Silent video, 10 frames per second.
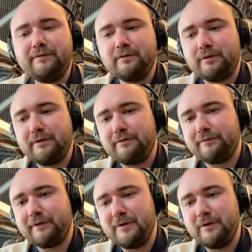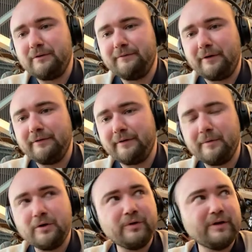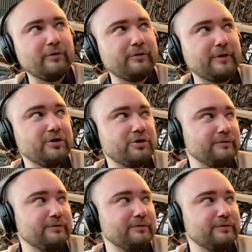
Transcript: If you're if you're familiar, very familiar with our range,